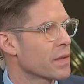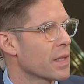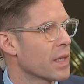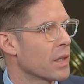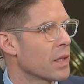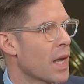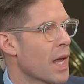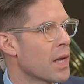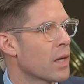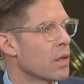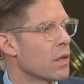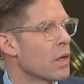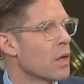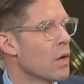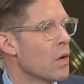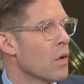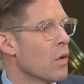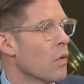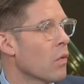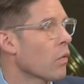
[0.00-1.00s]
And
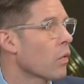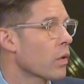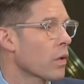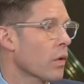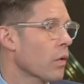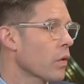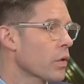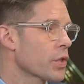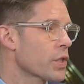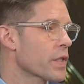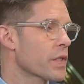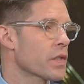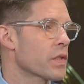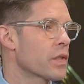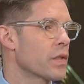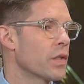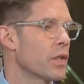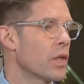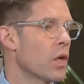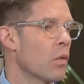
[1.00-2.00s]
or
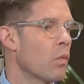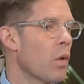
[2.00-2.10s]
just, you know,